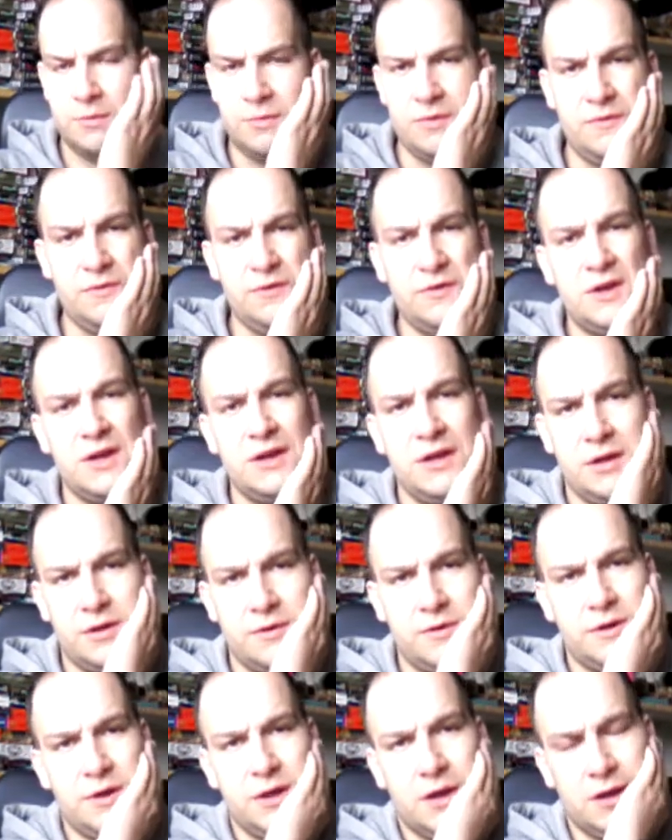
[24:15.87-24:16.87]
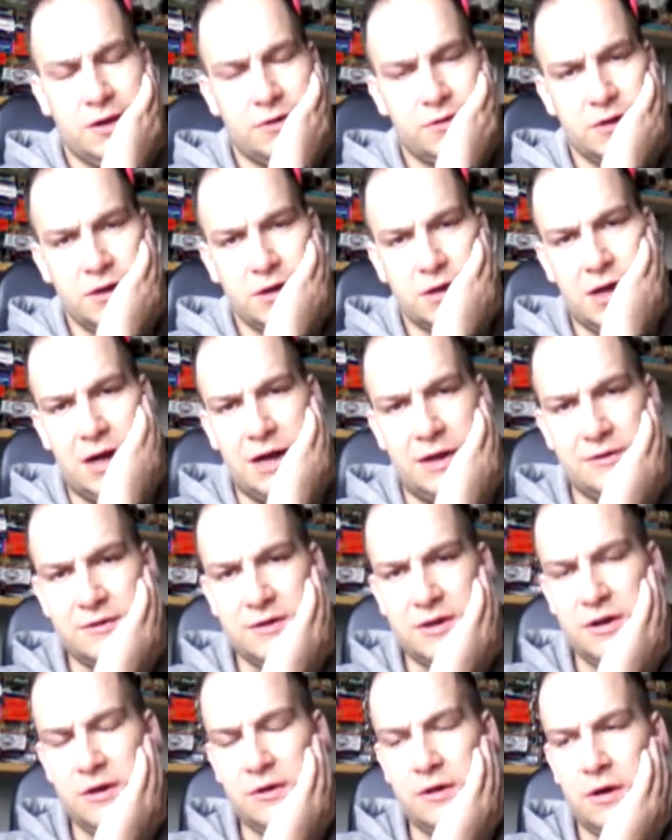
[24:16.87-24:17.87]
If there's any other kits that you'd like to
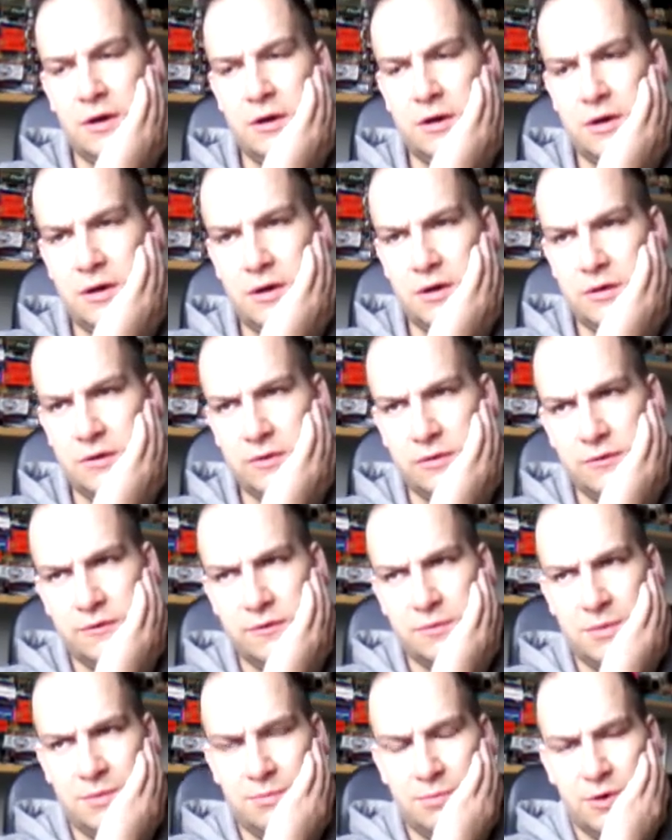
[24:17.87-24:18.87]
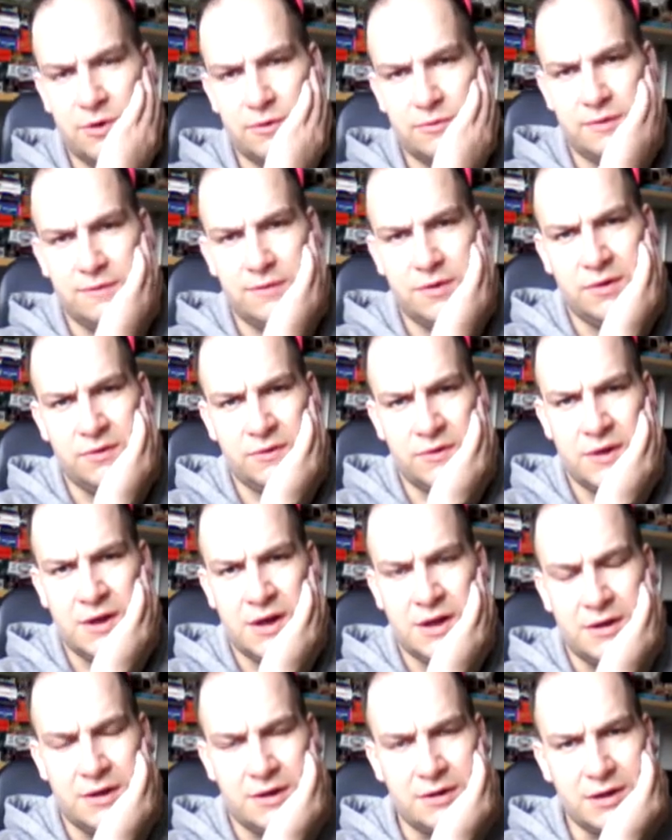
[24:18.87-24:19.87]
see some inbox reviews and
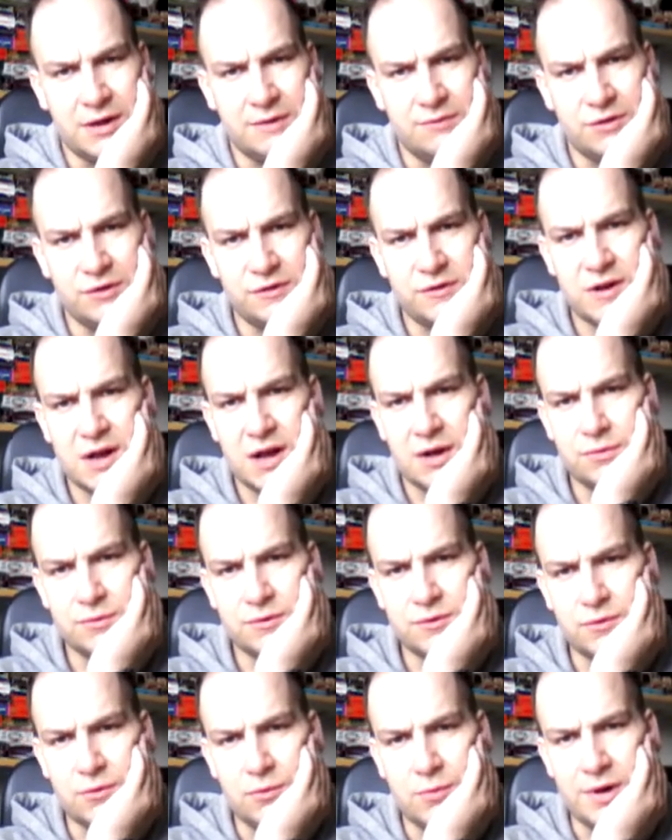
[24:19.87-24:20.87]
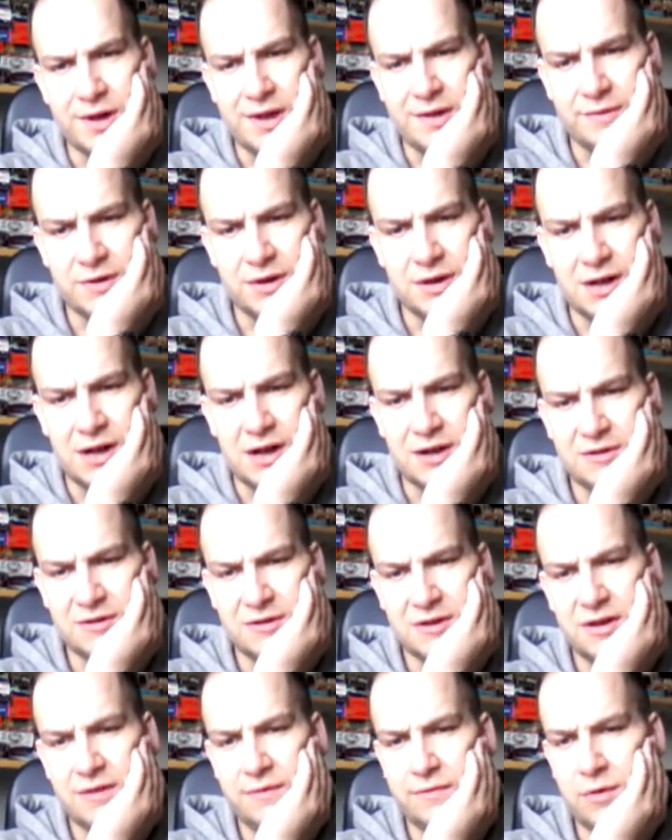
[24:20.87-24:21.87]
that, then give us a shout, or whatever you'd like to
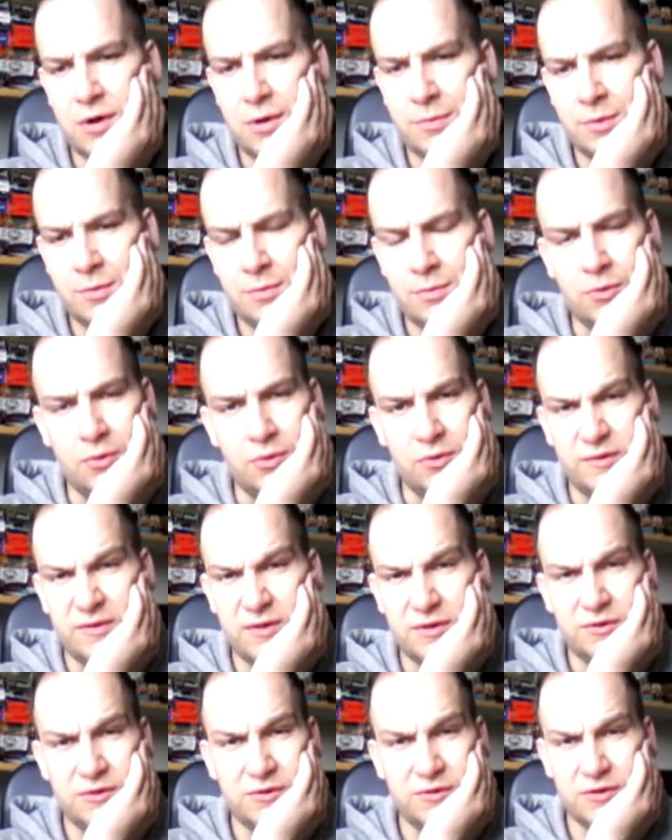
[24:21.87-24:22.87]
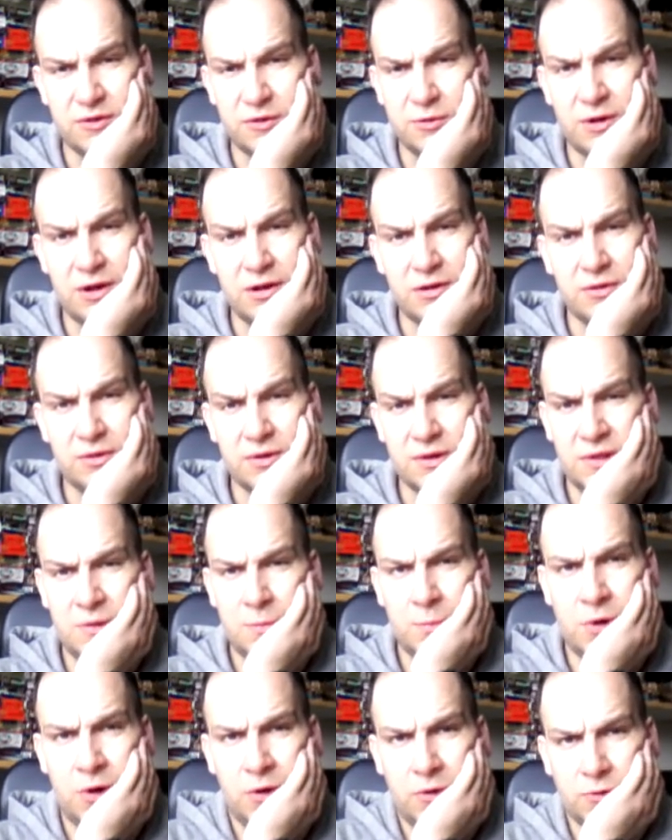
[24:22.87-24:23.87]
see from them, or if it's just a quick look in
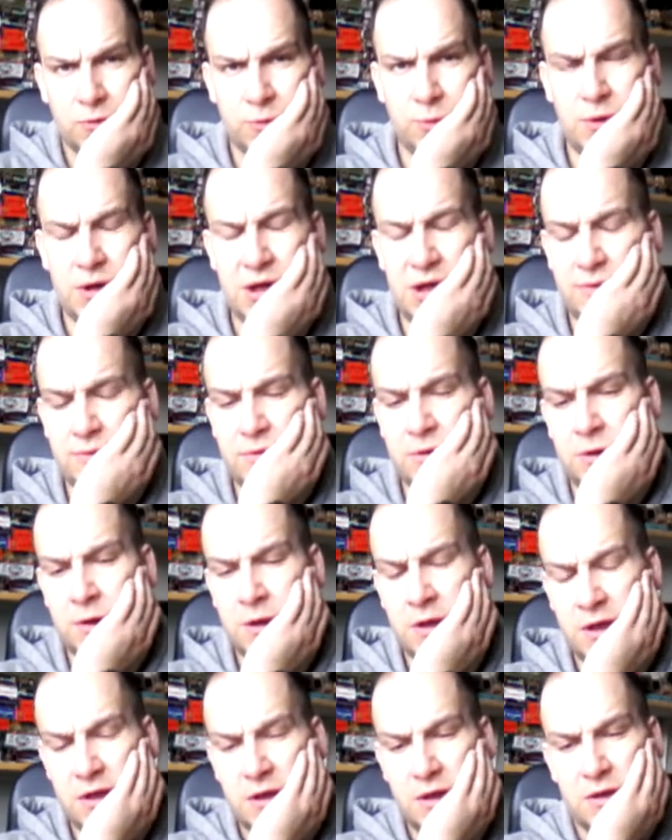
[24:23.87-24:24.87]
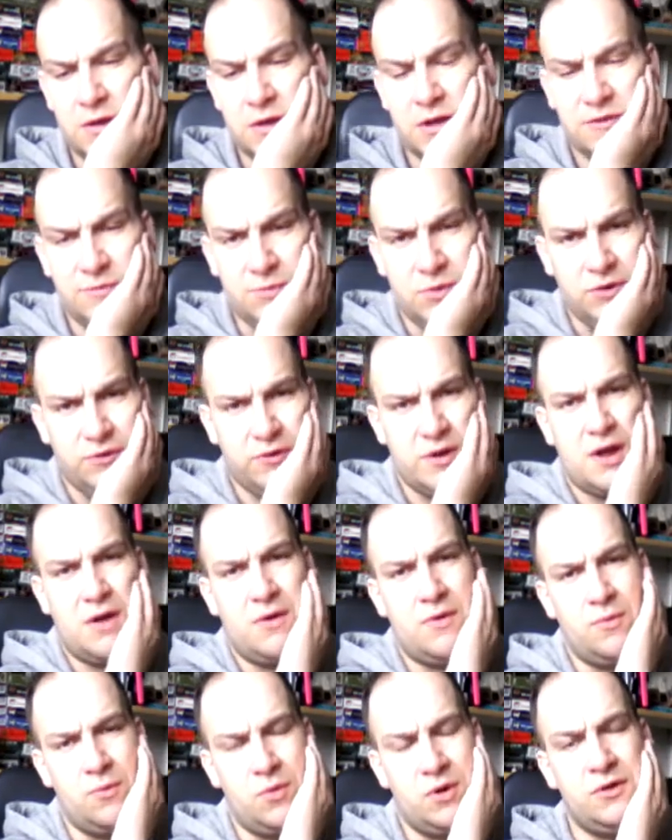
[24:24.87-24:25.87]
the box or whatever, give me a
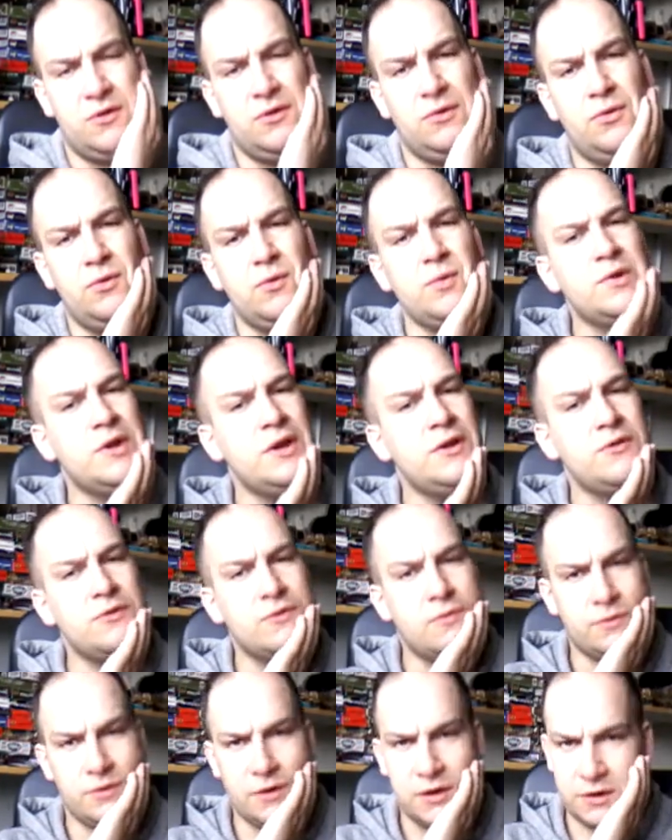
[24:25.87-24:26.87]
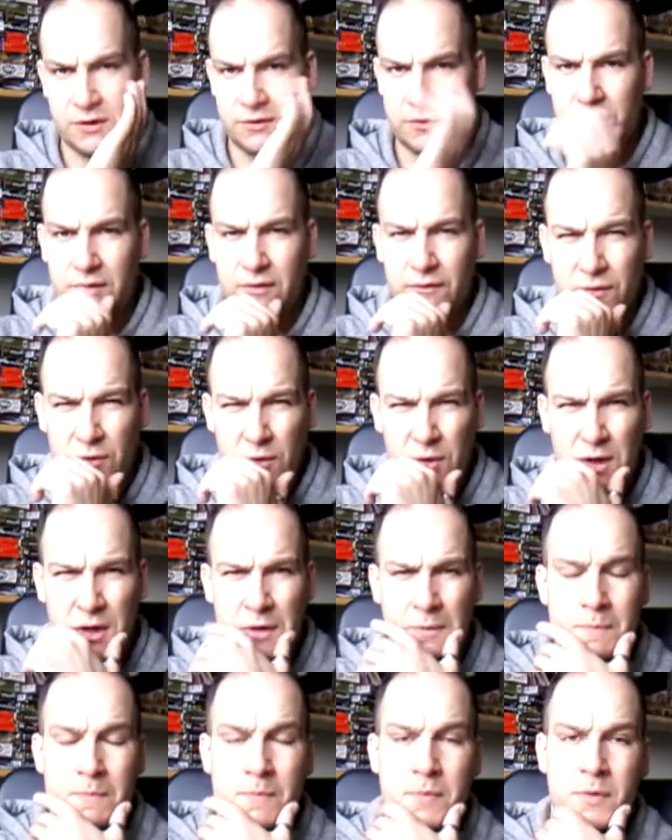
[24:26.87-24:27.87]
shout, and then when I do an update or something I can do it for you.